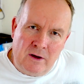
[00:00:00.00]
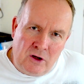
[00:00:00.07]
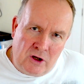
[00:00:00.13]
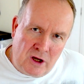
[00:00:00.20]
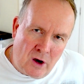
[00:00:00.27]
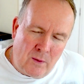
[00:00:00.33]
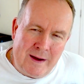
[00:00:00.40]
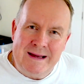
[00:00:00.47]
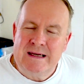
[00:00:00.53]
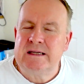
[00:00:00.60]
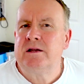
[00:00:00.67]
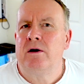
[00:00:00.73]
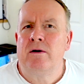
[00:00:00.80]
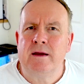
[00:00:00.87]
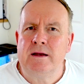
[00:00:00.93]
going
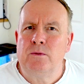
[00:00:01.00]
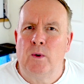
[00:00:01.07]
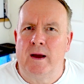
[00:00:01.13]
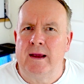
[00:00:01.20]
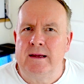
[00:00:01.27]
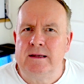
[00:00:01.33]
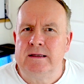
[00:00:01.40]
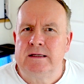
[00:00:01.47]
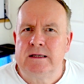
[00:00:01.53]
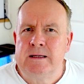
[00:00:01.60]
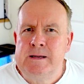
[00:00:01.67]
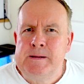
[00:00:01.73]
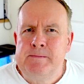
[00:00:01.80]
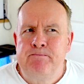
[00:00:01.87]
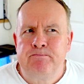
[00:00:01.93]
sideways,
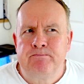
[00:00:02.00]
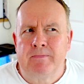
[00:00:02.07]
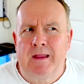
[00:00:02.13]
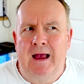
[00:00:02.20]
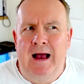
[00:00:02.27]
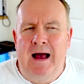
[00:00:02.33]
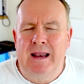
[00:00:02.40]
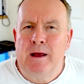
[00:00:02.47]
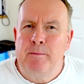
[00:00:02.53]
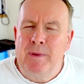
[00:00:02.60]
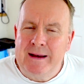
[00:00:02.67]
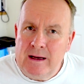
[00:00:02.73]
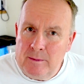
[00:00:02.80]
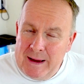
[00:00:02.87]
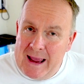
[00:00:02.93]
and I'm a
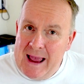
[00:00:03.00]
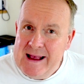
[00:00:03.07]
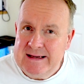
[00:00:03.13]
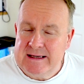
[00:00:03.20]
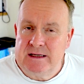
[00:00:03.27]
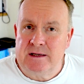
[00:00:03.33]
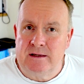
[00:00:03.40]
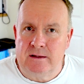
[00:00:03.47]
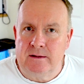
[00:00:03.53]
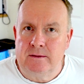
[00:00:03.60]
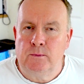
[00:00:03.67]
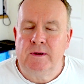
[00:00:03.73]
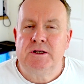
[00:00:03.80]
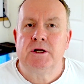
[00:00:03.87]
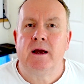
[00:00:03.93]
little bit hesitant,
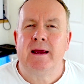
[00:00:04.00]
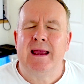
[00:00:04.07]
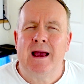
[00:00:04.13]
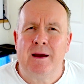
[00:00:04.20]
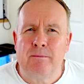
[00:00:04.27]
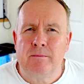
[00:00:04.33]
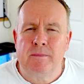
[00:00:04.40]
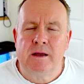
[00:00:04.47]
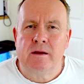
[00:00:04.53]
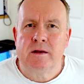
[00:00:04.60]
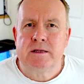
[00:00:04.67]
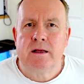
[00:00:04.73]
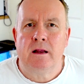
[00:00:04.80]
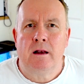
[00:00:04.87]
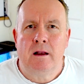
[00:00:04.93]
which I am
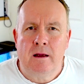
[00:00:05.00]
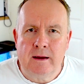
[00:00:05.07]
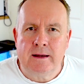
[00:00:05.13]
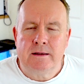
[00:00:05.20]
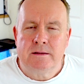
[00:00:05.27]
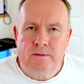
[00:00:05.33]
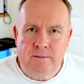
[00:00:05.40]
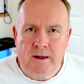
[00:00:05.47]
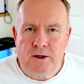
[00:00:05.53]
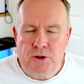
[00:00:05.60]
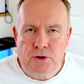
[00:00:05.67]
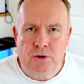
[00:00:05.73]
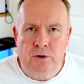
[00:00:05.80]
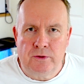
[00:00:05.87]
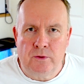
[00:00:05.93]
because I like to make
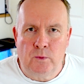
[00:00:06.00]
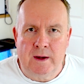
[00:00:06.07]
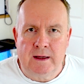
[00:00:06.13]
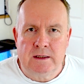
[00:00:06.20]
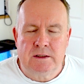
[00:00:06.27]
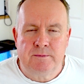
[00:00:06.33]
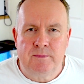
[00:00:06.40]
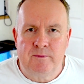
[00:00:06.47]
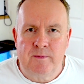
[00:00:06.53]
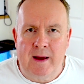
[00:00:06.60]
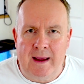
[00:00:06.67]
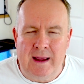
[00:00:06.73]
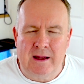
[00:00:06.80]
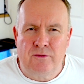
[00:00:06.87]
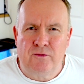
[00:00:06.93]
sure the wings are up on my
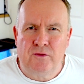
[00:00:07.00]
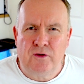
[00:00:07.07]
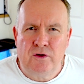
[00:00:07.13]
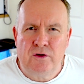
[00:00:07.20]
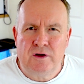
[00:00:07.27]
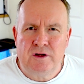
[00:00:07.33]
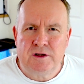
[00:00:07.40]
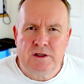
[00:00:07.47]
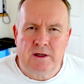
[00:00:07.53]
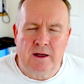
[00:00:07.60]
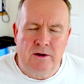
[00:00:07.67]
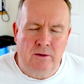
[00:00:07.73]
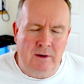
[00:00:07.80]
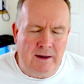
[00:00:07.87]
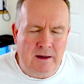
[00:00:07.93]
head first. I
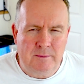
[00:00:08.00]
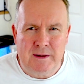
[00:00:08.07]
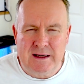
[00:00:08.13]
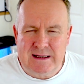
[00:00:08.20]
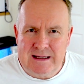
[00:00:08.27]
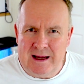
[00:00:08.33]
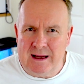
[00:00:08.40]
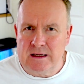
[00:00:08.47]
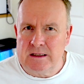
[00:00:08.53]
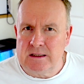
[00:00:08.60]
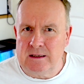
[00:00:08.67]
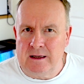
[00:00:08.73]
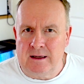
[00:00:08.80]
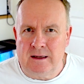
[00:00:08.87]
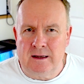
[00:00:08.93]
do a little bit of
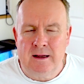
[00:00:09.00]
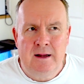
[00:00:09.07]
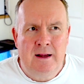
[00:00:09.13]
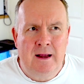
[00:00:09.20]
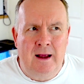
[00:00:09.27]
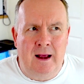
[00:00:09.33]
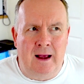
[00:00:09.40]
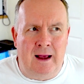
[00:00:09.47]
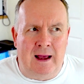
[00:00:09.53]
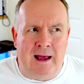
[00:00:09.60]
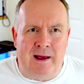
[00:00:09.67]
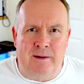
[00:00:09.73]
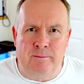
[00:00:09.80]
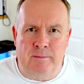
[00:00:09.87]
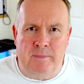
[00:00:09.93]
taxiing
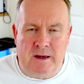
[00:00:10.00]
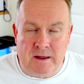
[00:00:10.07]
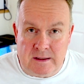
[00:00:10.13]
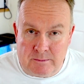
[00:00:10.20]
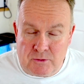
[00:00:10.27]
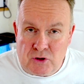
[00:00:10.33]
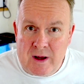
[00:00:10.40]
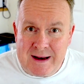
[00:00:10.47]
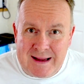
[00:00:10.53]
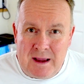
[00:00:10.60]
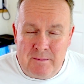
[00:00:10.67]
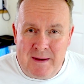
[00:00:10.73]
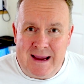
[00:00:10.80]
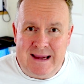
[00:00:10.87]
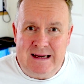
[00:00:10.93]
because I'm trying to
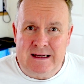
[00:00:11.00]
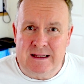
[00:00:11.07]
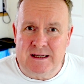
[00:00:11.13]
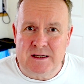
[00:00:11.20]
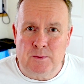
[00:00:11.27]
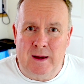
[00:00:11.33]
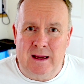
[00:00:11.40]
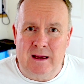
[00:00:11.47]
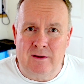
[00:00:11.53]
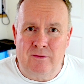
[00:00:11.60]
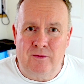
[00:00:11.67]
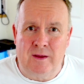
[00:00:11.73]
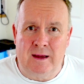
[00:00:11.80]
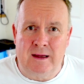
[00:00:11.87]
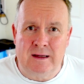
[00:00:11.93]
get back into the swing of
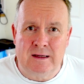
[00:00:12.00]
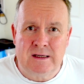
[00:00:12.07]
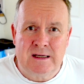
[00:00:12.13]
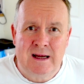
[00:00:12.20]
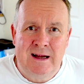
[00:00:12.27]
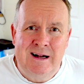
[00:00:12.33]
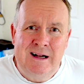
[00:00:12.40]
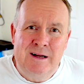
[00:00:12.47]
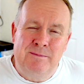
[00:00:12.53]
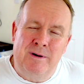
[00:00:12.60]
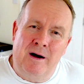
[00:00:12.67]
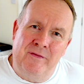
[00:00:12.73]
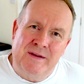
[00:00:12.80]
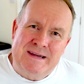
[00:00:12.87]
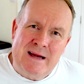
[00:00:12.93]
things.
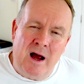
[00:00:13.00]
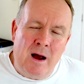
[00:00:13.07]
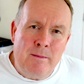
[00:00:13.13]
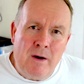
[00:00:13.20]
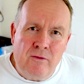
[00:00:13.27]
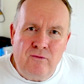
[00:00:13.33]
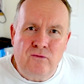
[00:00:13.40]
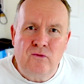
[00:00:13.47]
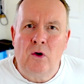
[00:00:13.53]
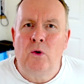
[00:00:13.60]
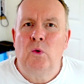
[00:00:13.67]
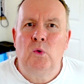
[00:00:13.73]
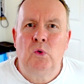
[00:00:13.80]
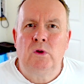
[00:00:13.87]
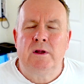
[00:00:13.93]
By the time I've
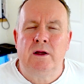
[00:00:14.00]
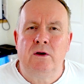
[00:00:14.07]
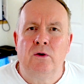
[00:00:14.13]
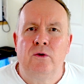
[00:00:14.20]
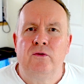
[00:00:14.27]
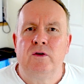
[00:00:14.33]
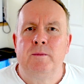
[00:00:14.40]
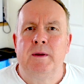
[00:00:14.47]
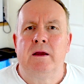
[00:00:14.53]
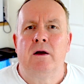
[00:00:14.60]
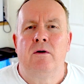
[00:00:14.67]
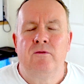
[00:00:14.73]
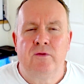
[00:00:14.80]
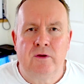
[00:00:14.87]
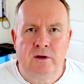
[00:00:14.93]
rolled enough to be
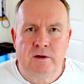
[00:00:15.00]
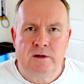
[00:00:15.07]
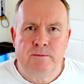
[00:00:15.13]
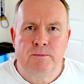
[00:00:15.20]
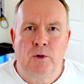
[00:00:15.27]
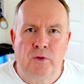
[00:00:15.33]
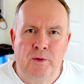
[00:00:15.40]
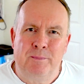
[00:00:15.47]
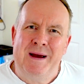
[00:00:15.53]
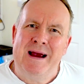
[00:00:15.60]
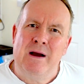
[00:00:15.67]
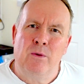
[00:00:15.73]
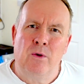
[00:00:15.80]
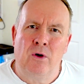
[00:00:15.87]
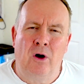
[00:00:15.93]
confident and put the
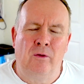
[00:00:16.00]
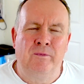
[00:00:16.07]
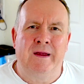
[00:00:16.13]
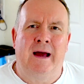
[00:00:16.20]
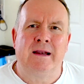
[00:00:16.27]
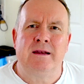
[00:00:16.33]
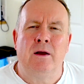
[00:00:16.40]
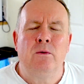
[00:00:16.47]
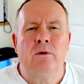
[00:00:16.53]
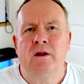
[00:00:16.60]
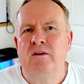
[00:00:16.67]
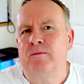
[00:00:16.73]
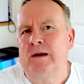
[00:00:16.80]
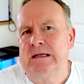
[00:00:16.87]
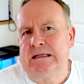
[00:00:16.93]
power on, I don't
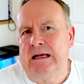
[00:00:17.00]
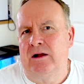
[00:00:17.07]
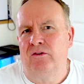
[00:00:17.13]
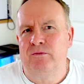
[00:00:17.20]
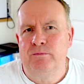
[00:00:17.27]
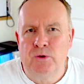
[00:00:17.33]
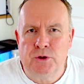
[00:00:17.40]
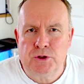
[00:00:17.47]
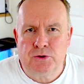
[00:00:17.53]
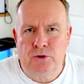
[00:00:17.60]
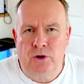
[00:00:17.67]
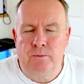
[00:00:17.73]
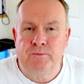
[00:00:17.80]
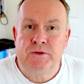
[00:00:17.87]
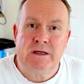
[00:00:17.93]
leave myself much
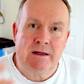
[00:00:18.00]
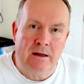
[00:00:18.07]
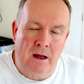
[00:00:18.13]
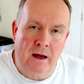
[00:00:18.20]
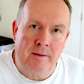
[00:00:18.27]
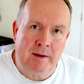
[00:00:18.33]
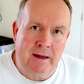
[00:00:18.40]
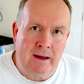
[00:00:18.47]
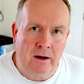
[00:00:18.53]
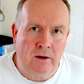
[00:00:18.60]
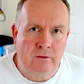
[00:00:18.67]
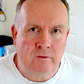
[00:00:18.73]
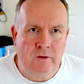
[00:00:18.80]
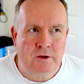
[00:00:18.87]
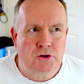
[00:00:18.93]
room to climb and get
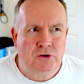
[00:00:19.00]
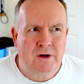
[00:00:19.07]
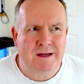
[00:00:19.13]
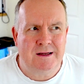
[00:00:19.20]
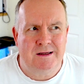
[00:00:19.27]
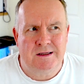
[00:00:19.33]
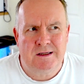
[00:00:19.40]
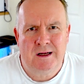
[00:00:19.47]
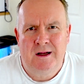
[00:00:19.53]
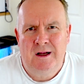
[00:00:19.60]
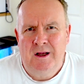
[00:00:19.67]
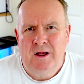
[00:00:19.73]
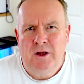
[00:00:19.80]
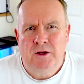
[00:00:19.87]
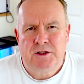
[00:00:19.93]
over the trees.
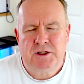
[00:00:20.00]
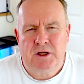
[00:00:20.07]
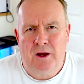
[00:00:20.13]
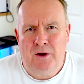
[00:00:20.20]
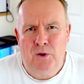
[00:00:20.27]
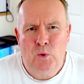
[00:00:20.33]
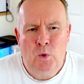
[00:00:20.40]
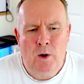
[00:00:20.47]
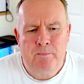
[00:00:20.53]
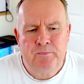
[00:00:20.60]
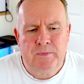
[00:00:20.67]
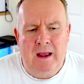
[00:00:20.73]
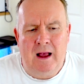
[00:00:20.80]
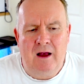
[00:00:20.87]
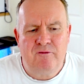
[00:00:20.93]
So
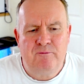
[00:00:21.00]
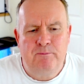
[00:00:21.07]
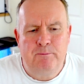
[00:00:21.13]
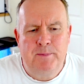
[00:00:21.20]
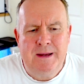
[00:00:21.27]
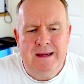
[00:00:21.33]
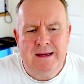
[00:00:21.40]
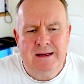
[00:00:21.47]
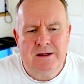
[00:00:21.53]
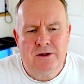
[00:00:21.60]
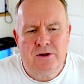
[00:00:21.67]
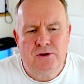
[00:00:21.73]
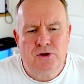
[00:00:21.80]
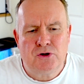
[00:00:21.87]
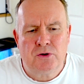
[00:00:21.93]
I've
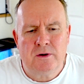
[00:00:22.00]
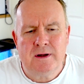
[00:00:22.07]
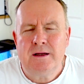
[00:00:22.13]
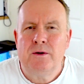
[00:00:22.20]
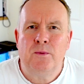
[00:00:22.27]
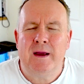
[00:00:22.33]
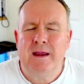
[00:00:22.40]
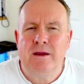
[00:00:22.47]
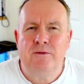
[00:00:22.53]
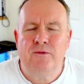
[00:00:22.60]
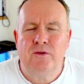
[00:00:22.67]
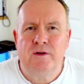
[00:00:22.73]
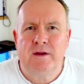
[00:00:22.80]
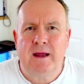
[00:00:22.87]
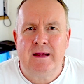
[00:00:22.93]
been trying to wait
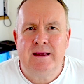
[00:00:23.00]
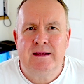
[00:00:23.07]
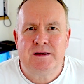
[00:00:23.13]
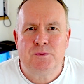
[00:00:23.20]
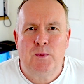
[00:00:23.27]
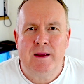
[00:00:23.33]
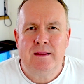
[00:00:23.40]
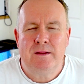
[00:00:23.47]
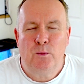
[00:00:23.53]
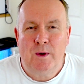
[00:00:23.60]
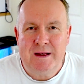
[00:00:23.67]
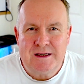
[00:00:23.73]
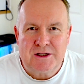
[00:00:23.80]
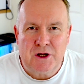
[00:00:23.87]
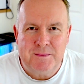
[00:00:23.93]
for days when the
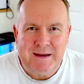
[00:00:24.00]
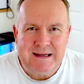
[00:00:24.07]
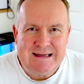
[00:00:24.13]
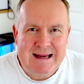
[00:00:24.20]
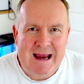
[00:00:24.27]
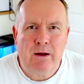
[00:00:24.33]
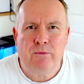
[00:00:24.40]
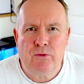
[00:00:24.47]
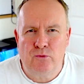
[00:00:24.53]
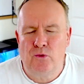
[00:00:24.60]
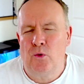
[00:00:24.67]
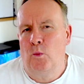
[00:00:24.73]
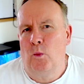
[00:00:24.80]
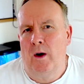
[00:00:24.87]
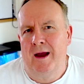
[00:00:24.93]
wind's coming down the
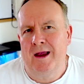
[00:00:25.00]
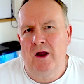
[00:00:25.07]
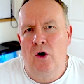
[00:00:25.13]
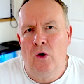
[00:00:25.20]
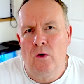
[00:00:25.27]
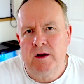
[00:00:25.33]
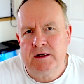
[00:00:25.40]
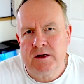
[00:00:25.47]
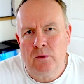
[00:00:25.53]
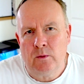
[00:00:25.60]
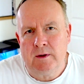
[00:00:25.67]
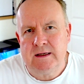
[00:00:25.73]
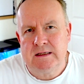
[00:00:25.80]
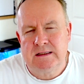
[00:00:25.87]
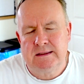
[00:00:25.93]
runway or is
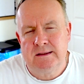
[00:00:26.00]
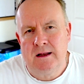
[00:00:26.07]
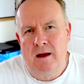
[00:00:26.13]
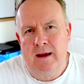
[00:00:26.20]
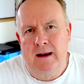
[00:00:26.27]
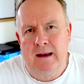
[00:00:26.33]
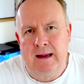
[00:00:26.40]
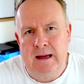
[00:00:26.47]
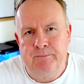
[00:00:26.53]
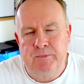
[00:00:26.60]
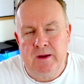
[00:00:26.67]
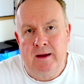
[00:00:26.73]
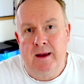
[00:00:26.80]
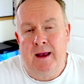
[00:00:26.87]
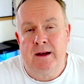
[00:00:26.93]
only slightly
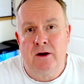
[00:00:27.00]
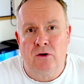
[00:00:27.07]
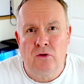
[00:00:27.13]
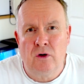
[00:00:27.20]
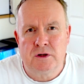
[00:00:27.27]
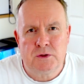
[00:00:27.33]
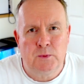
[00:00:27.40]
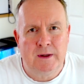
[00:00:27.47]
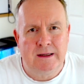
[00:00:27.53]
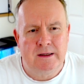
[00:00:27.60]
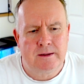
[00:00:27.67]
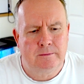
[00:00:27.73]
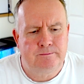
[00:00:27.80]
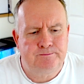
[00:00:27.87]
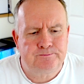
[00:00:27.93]
at a
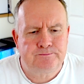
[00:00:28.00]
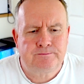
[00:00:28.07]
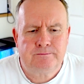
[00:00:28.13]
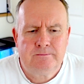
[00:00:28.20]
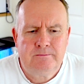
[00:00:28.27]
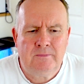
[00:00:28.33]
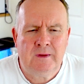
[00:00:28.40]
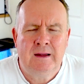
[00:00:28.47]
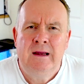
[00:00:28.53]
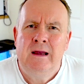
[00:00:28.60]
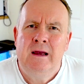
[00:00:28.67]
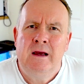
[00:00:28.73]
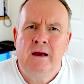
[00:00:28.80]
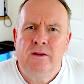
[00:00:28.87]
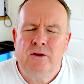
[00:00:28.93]
crosswind.
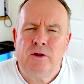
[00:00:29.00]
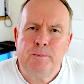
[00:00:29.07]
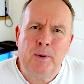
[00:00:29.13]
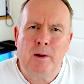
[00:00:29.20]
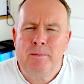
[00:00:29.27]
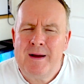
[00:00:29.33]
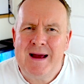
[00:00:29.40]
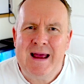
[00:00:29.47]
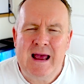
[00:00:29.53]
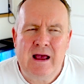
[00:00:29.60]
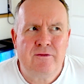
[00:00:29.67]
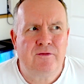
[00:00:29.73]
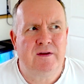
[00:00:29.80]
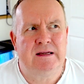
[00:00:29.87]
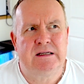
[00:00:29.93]
The other problem I
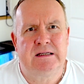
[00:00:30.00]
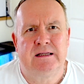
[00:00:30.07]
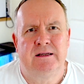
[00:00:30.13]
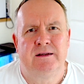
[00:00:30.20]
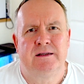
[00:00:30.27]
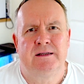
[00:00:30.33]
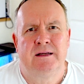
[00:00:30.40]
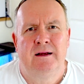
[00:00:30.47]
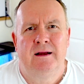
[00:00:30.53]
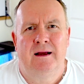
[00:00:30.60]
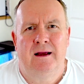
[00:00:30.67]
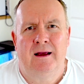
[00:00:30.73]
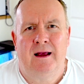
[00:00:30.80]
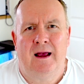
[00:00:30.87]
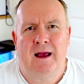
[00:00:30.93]
have is that
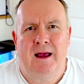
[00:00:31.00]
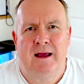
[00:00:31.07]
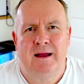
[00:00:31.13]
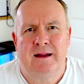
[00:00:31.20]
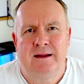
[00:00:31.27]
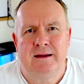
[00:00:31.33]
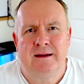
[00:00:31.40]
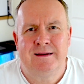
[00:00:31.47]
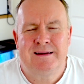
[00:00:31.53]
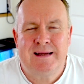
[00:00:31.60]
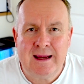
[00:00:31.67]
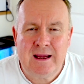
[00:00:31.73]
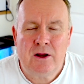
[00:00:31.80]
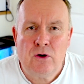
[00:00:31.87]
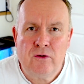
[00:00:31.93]

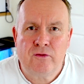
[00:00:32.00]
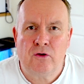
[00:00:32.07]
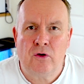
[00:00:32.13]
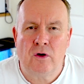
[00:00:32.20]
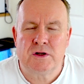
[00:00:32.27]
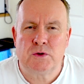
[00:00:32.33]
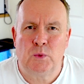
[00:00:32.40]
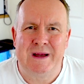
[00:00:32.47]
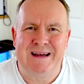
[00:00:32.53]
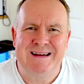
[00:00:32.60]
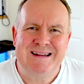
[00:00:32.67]
taking off crosswind,